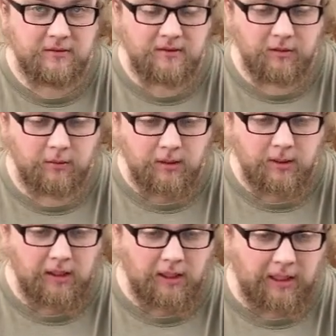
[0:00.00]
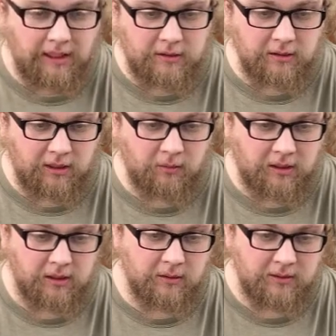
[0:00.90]
So I don't know how
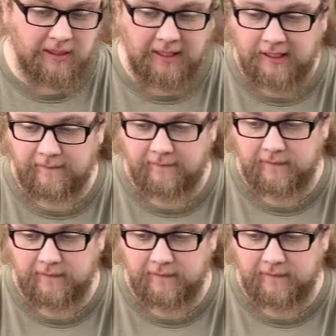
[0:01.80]
Rockauto can have